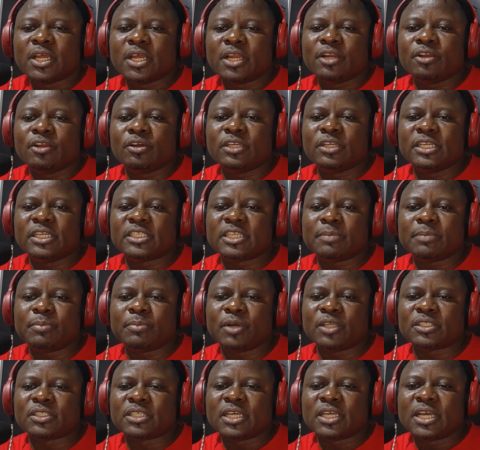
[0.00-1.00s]
They say,
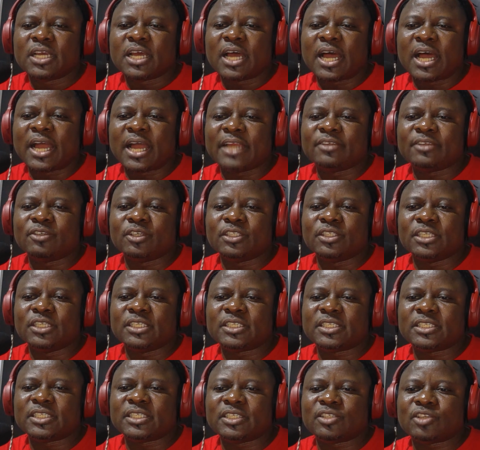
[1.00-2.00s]
boss, I know they
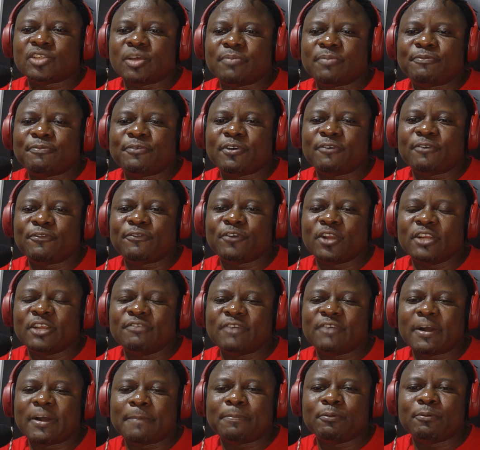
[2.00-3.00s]
sit top 4 for
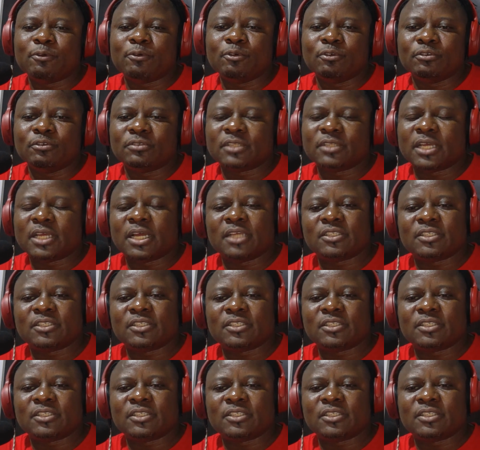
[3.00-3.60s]
Liverpool.